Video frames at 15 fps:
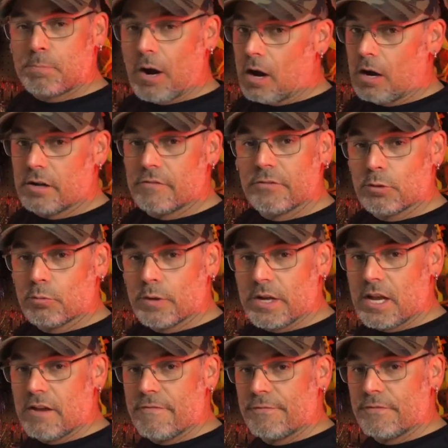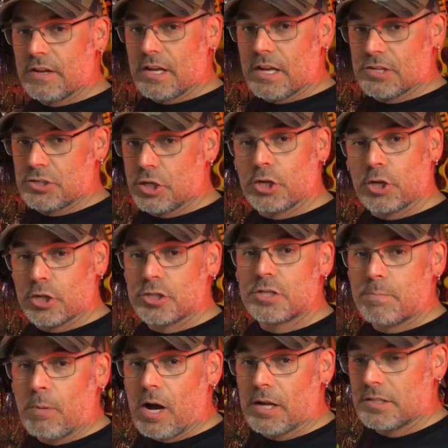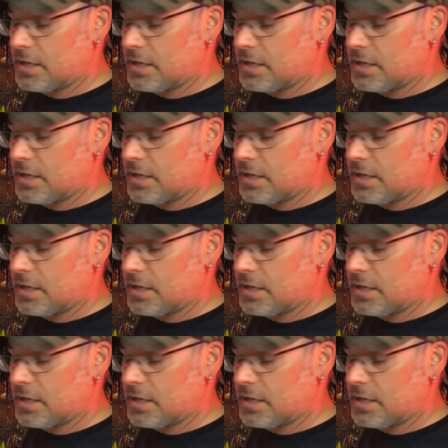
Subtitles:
part of the reef is a good spot to